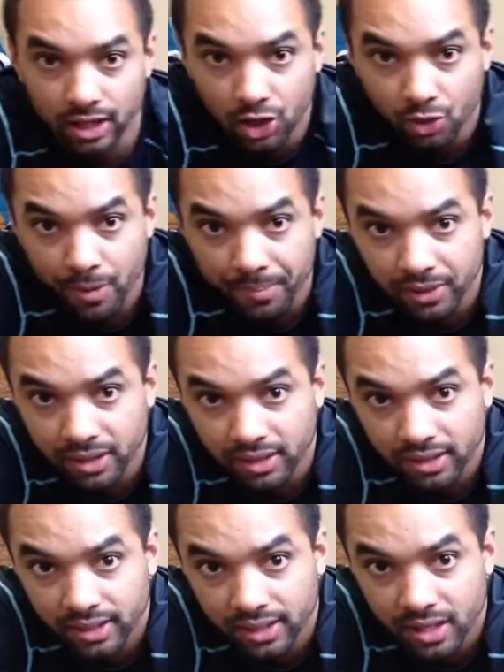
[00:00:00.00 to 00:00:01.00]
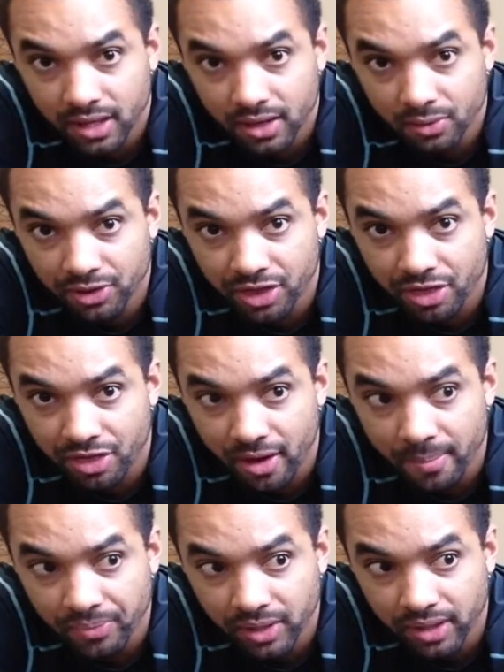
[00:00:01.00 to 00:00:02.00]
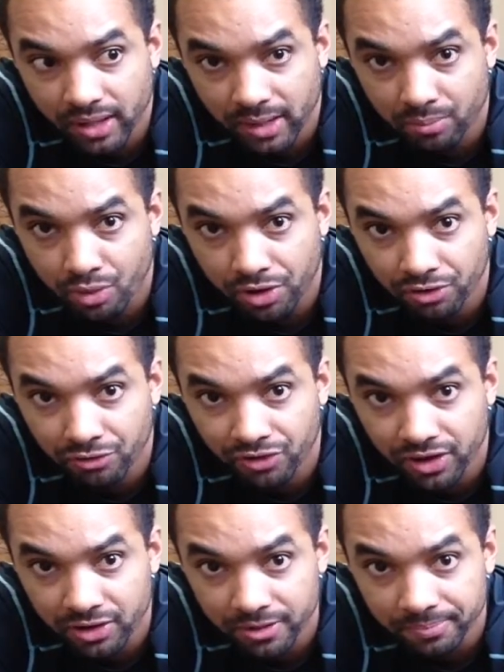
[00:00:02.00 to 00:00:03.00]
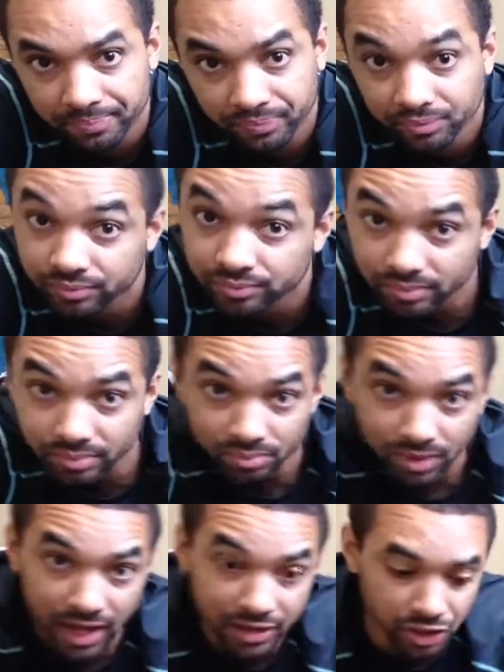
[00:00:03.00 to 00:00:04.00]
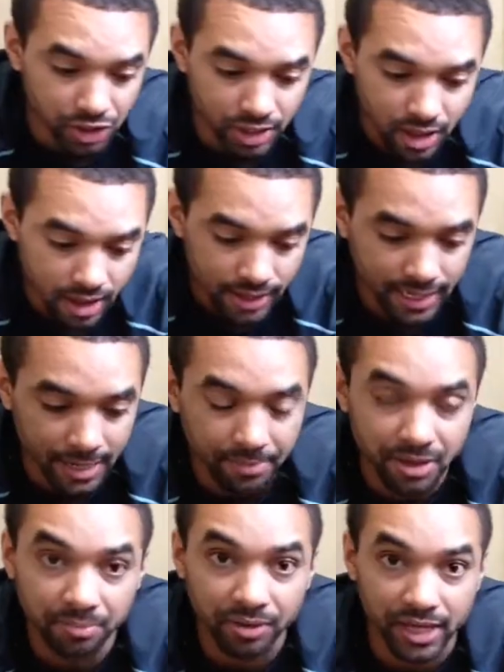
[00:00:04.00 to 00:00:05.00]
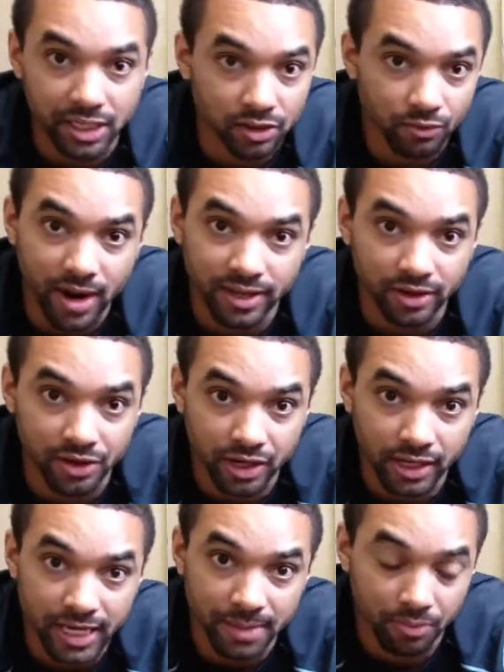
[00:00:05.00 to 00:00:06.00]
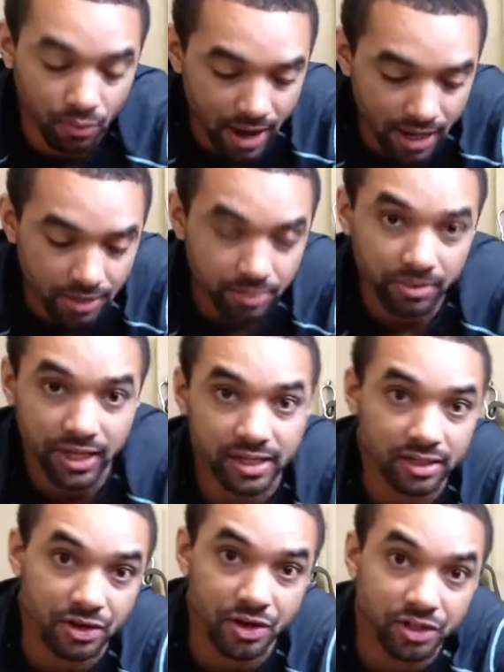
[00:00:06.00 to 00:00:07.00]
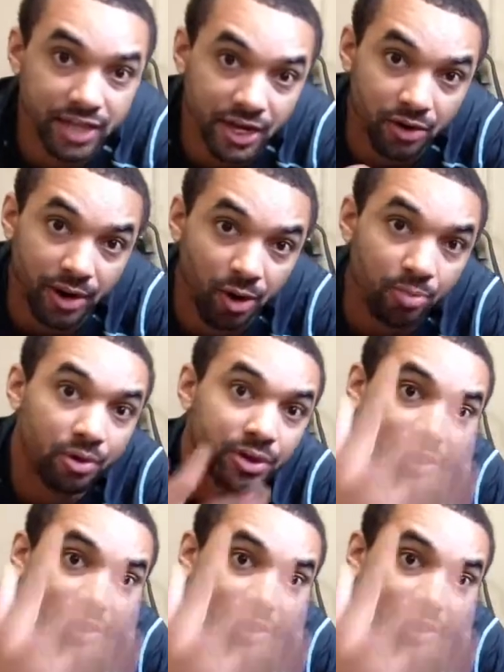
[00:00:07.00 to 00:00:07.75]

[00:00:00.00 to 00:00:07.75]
grip it with the thumb and pointer finger, and just keep it in place right there. You're going to keep it right in place, and you're going to take your elbow